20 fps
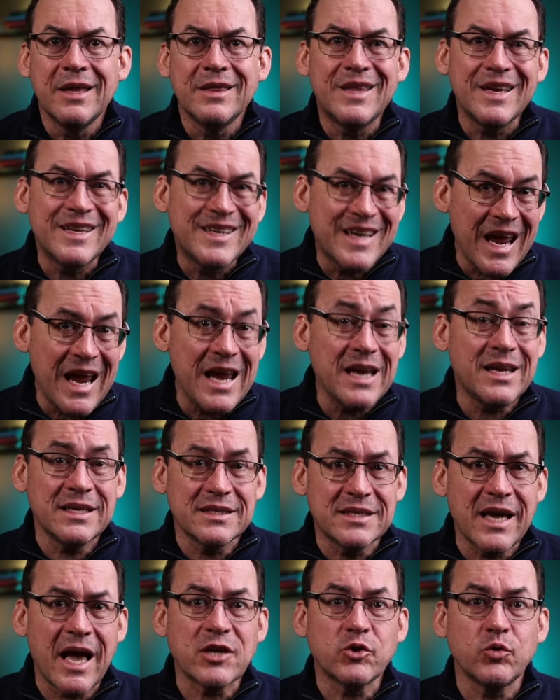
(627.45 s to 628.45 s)
the date
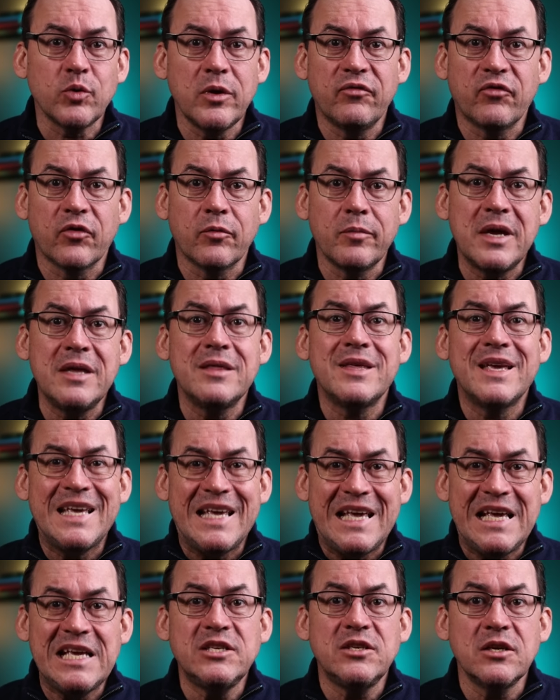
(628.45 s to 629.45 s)
is actually for me the
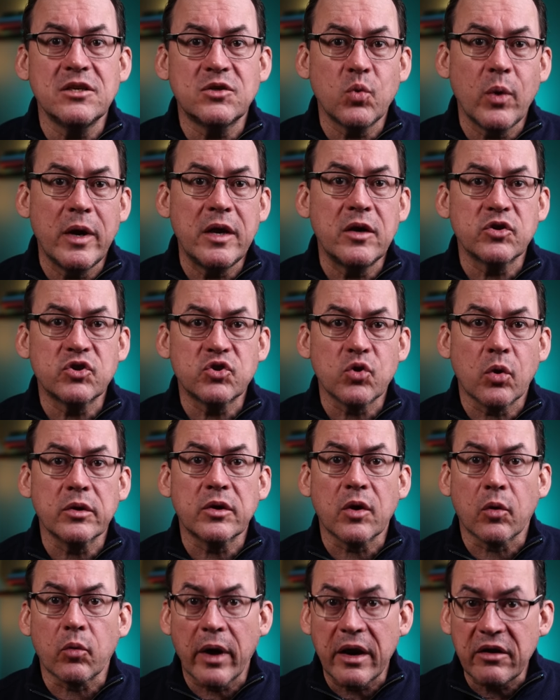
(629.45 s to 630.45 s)
easiest way to
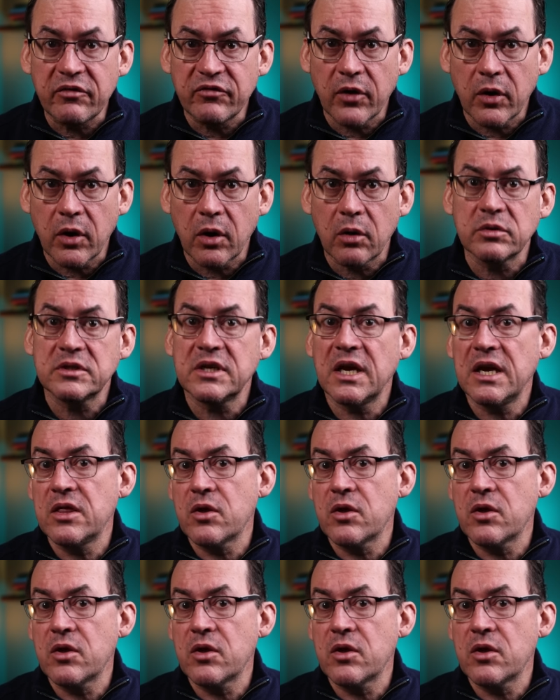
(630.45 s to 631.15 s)
sort the right photos